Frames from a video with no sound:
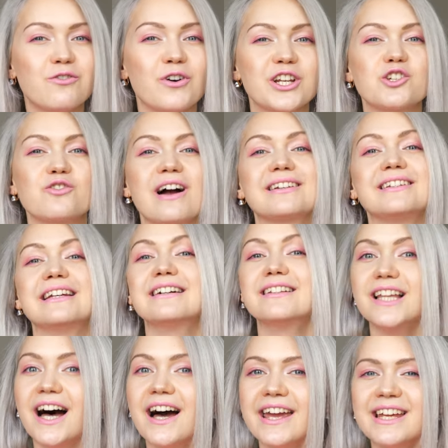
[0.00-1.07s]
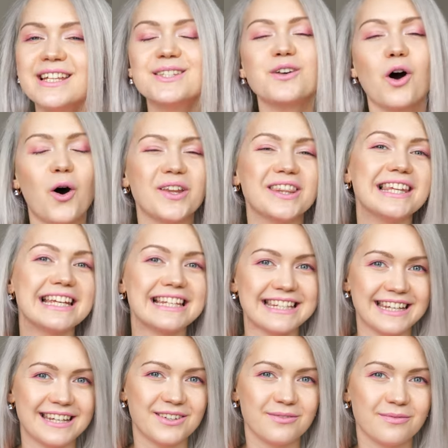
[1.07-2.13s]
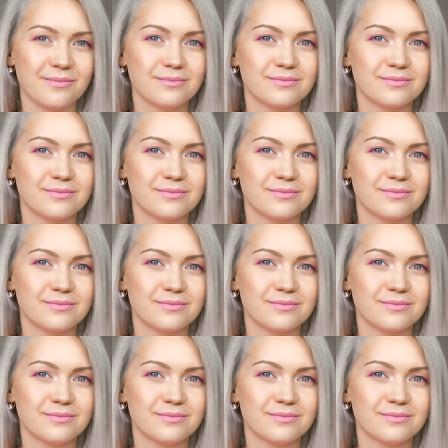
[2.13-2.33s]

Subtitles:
for attracting clients on LinkedIn.